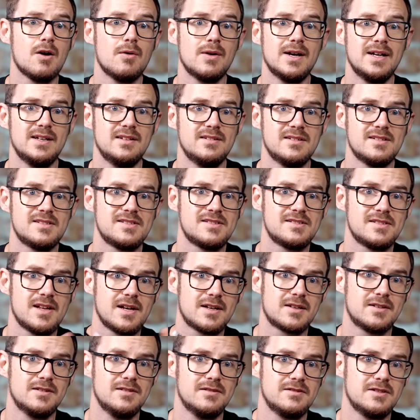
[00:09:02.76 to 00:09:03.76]
in
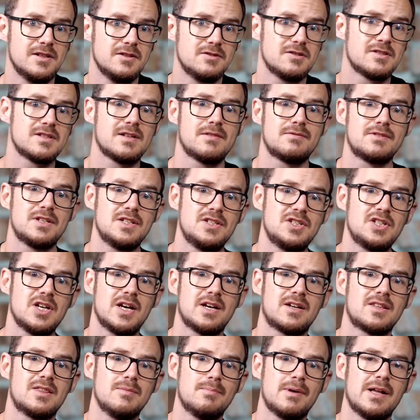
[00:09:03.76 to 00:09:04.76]
seconds. You just have to
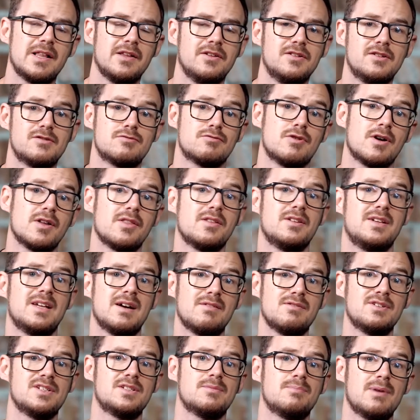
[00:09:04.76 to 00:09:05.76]
check the balance rather than
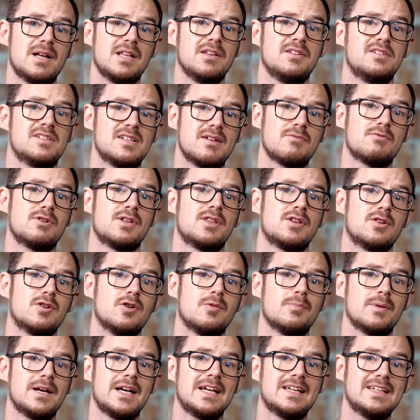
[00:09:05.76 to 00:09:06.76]
having to balance everything
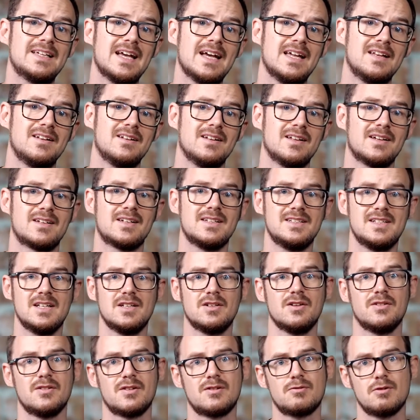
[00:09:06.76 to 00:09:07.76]
up again like I did
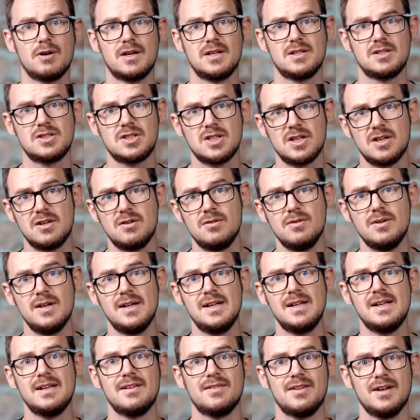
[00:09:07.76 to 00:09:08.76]
on the Crane 2.
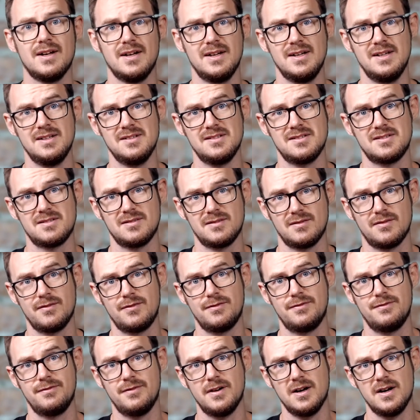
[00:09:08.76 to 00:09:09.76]
That is
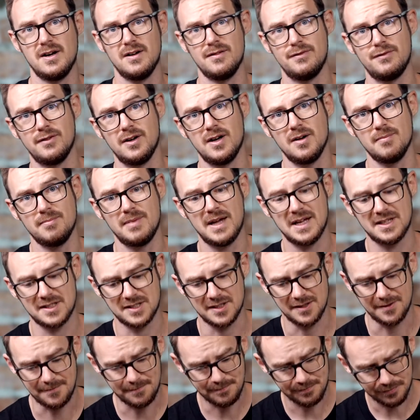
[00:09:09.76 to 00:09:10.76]
far
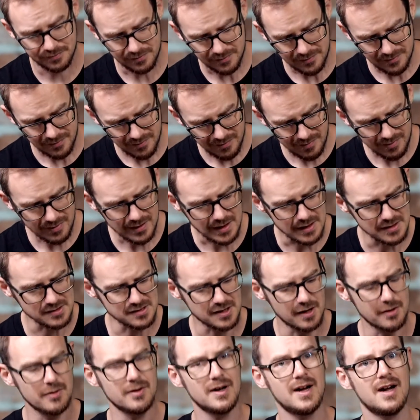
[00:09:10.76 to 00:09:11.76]
better.
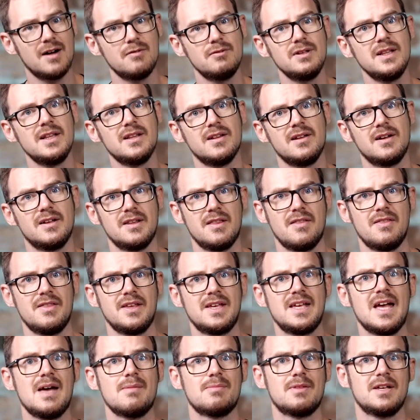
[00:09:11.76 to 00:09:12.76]
So I really like that they
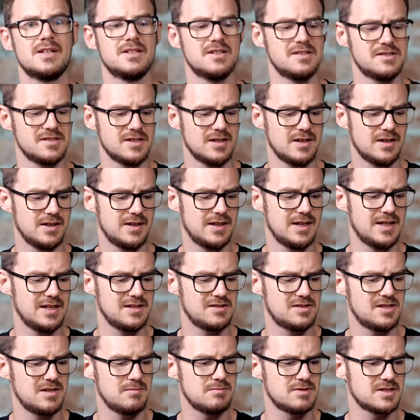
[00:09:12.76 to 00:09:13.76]
kept that design. It
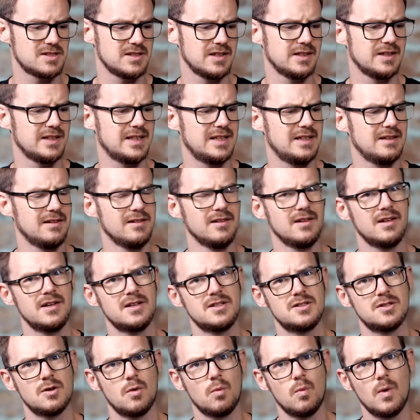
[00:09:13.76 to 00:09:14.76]
seems slightly
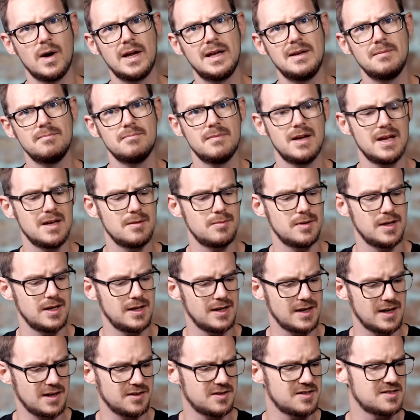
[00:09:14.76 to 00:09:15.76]
lighter weight maybe
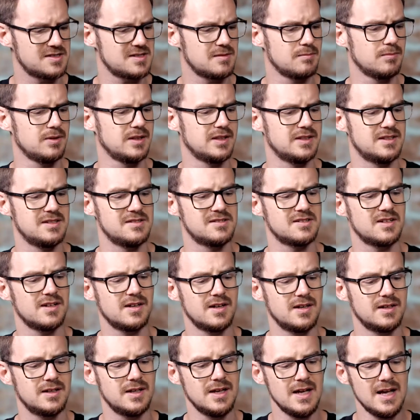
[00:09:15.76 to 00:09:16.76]
and a simpler
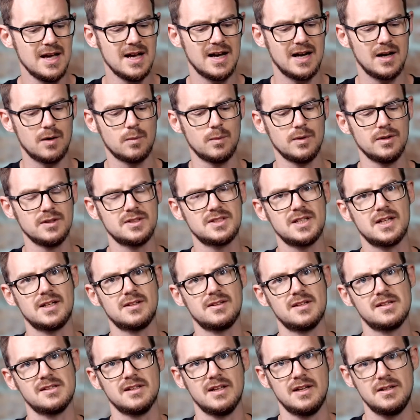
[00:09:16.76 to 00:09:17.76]
design. I will take
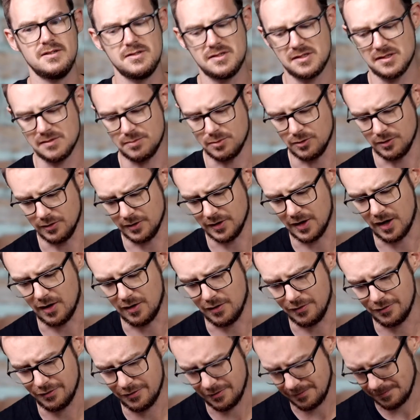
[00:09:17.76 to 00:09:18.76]
this lens support
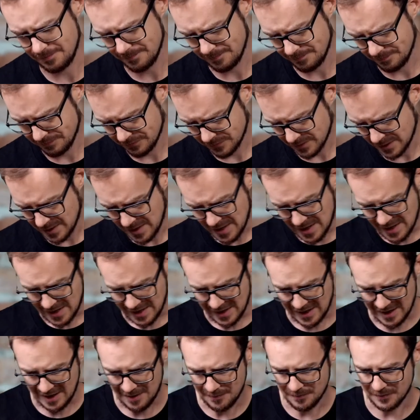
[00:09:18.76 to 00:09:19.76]
off.
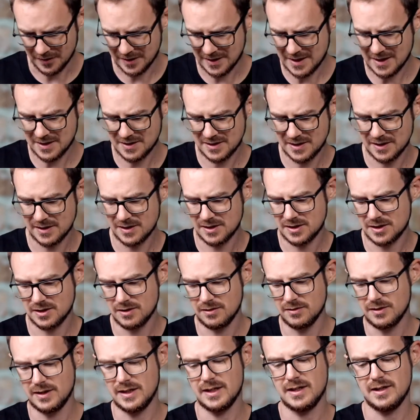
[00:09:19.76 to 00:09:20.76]
Getting
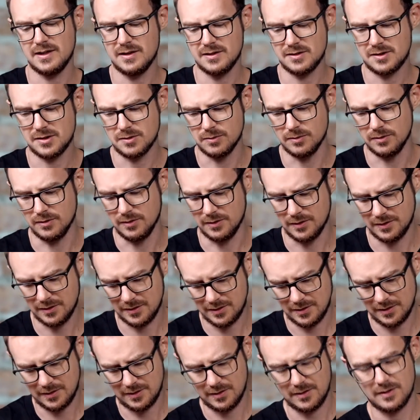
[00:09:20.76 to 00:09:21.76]
to the actual,
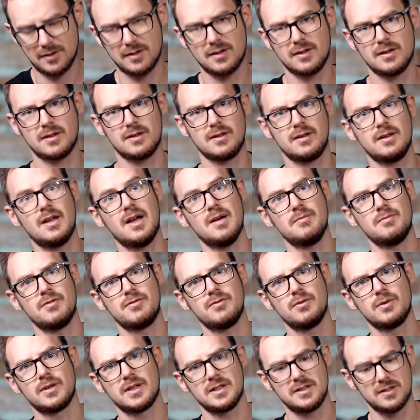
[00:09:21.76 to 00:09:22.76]

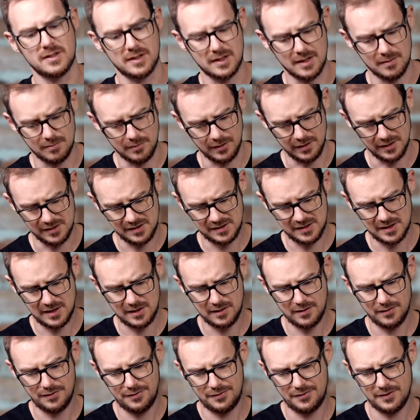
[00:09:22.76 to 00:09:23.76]
before we get to the gimbal
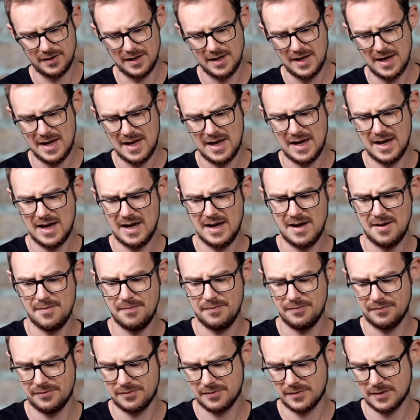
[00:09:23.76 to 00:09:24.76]
itself,
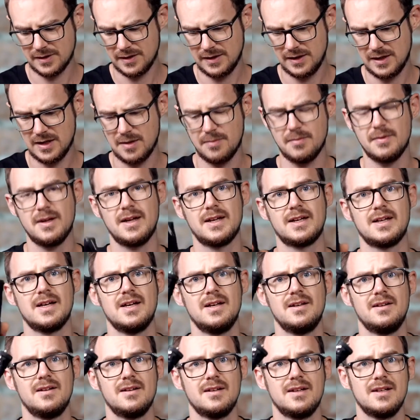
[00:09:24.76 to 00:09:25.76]
yep,
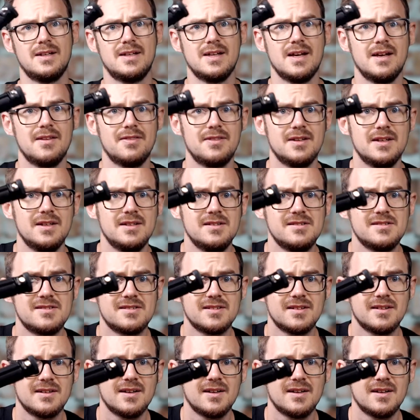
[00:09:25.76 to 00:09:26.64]
again, you get these